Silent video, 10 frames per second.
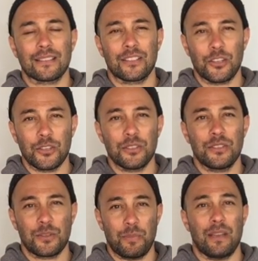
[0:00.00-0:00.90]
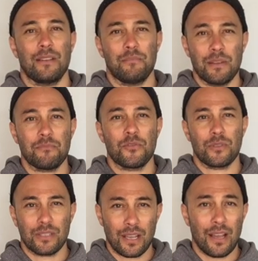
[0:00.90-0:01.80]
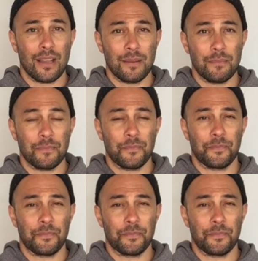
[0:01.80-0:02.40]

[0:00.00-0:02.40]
could spend a bit more time